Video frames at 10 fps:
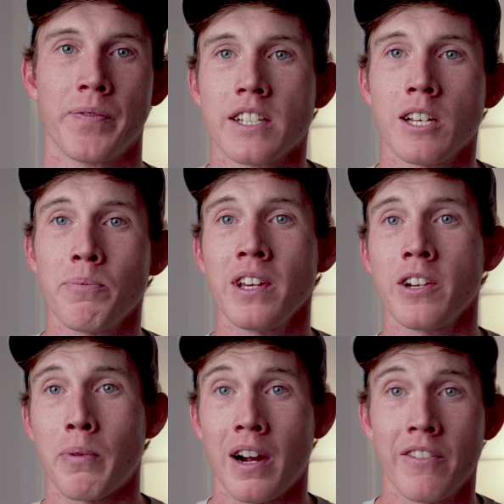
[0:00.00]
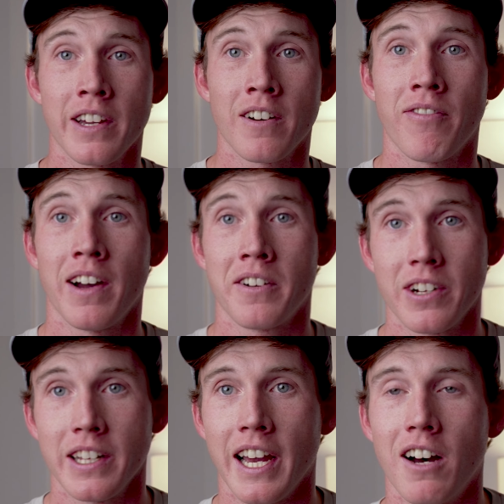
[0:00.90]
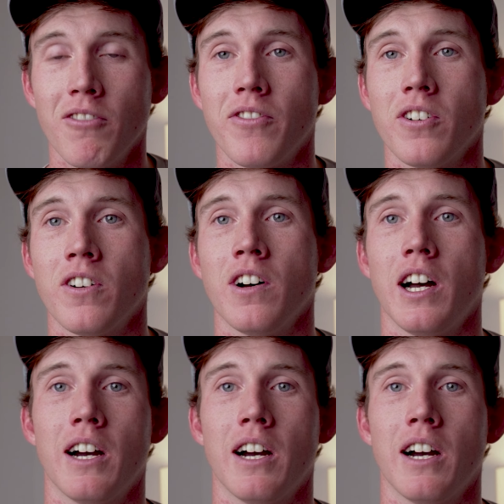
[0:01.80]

Something you're probably going to find really helpful